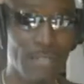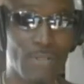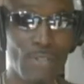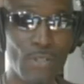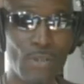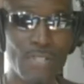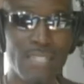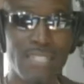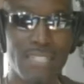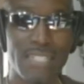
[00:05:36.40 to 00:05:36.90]

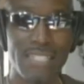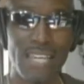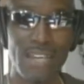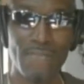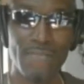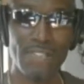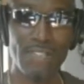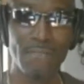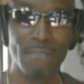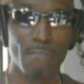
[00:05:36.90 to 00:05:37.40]
you a
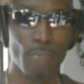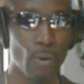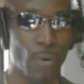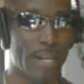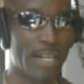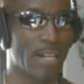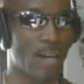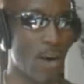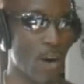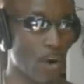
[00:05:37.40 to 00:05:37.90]

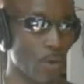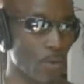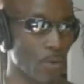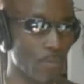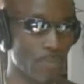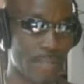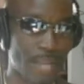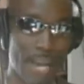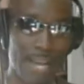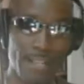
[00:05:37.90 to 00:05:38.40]
7.0.
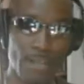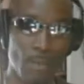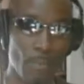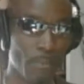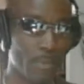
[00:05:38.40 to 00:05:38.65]
I don't